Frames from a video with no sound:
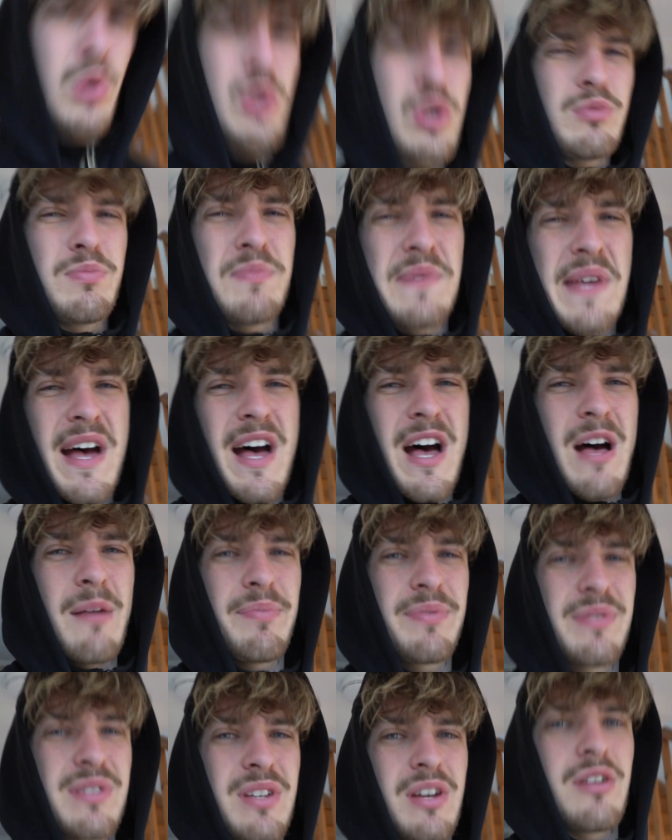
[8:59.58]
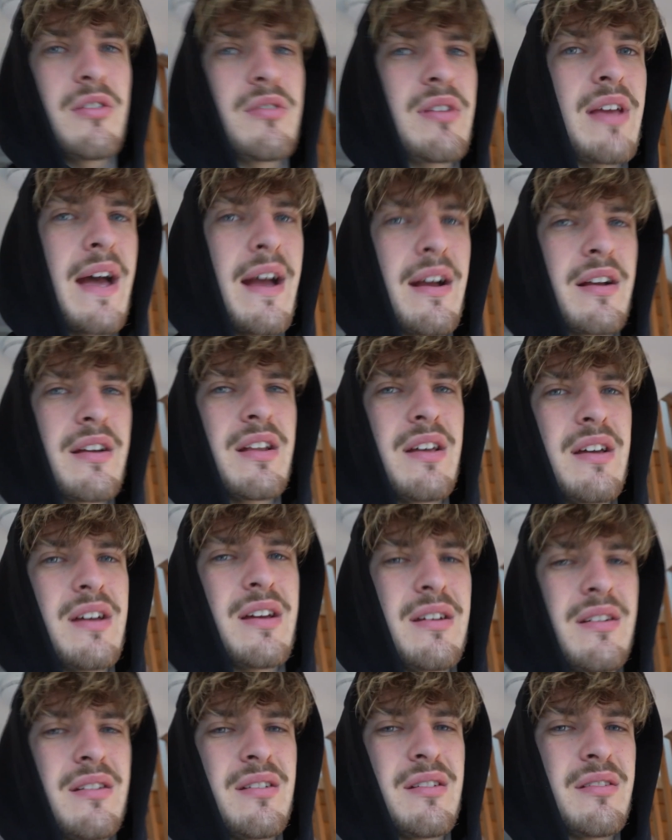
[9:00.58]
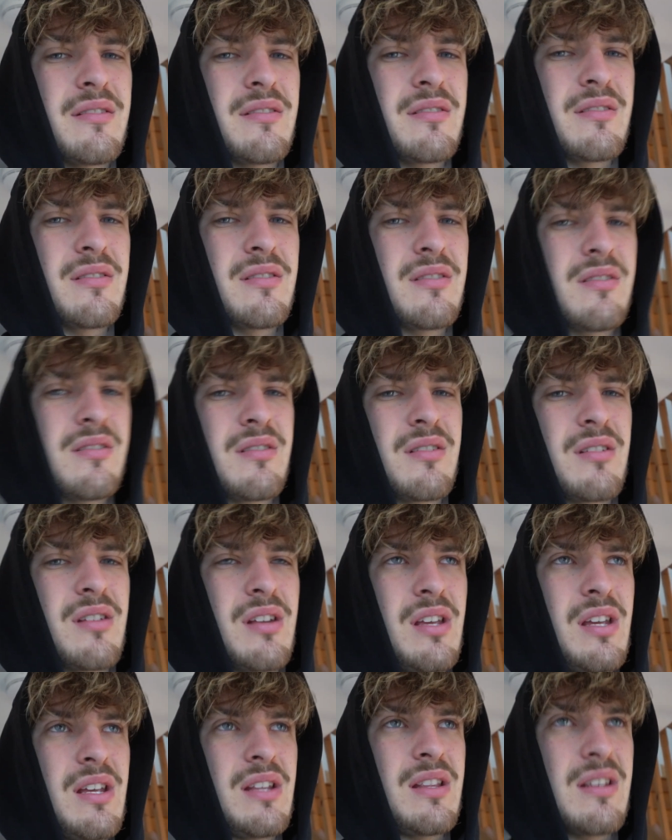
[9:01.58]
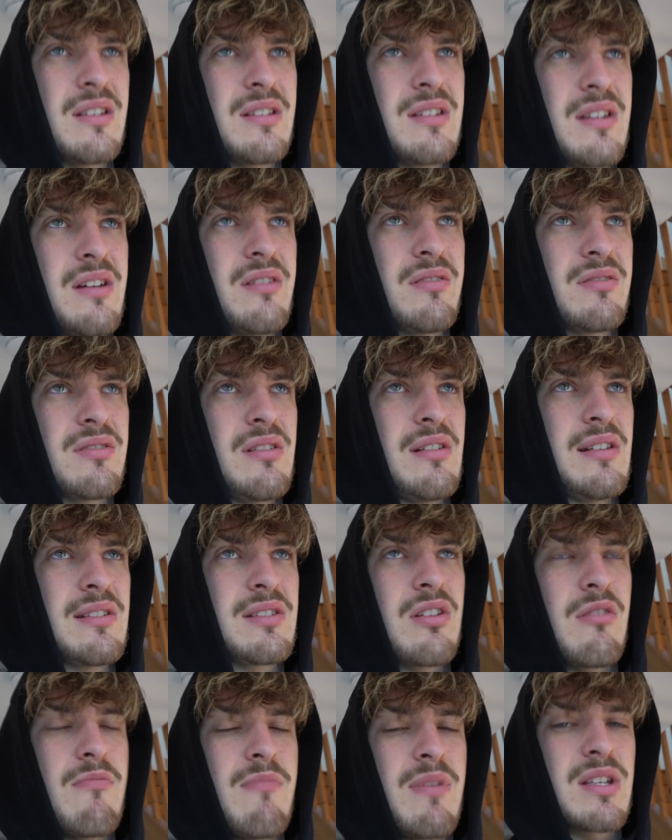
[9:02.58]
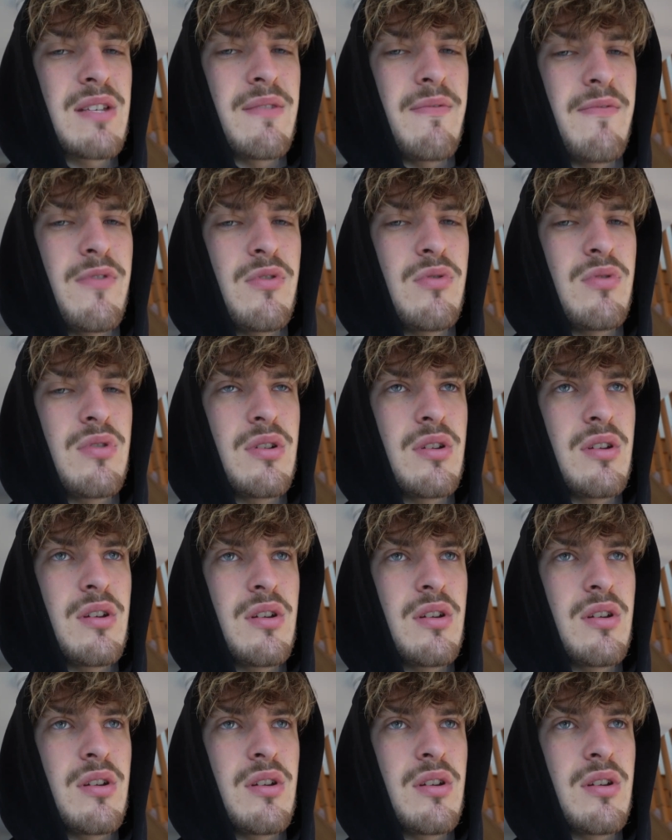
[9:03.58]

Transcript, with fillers: lubed up. So yeah, I gotta gonna eat this now. So let's go make some food.